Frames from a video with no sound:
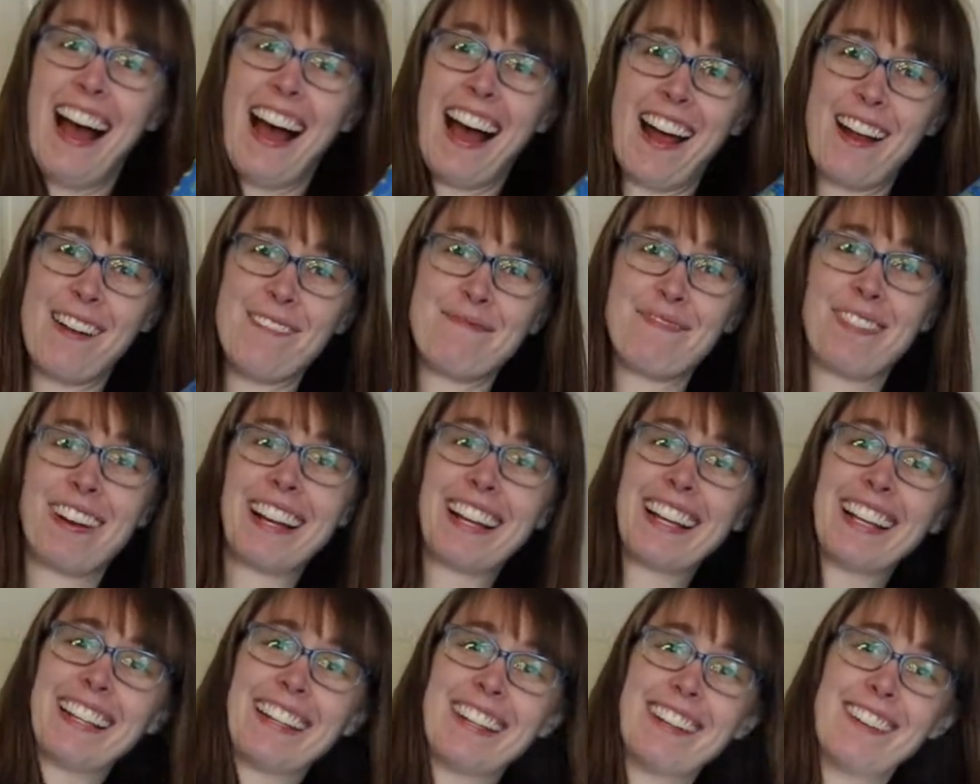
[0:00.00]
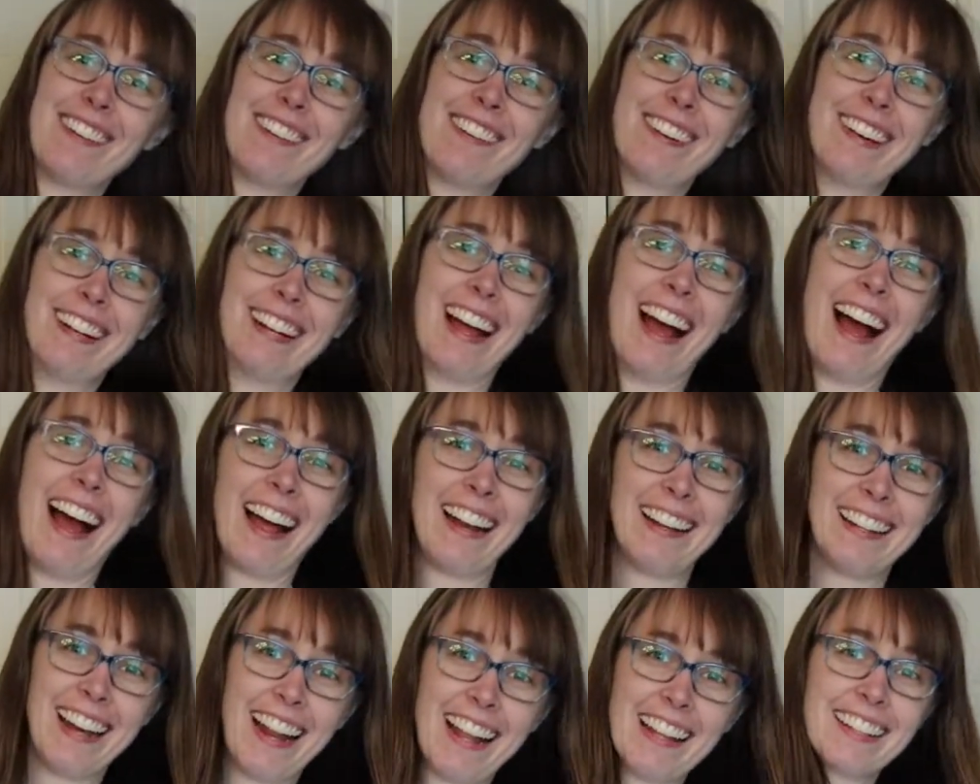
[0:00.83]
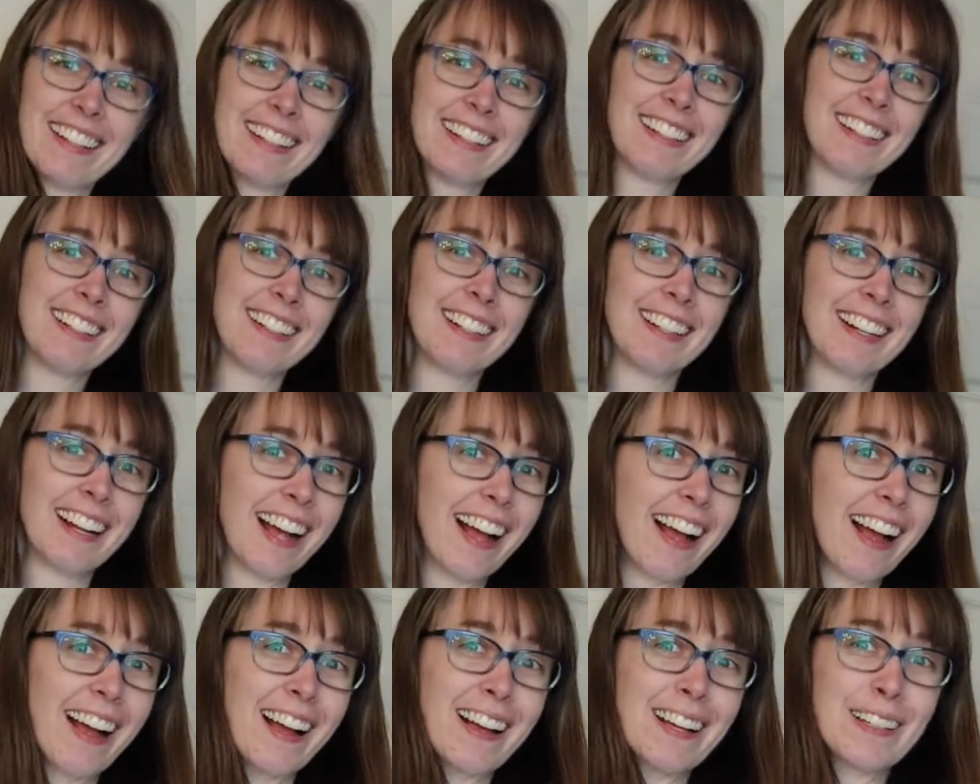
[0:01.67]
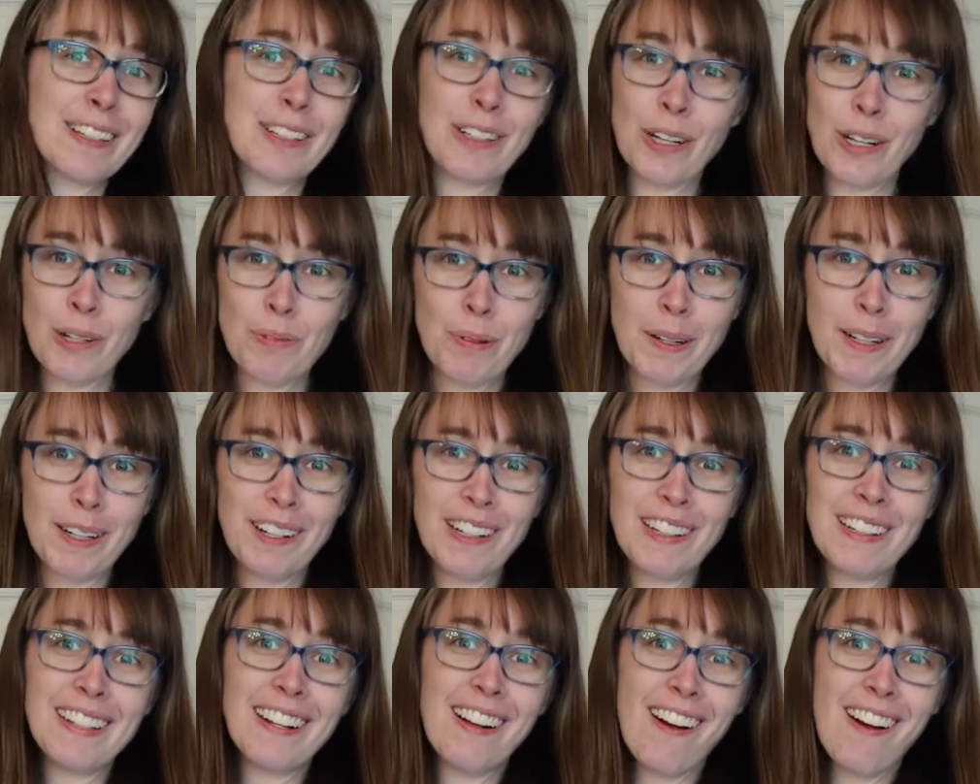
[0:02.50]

I'm bringing you another Goodwill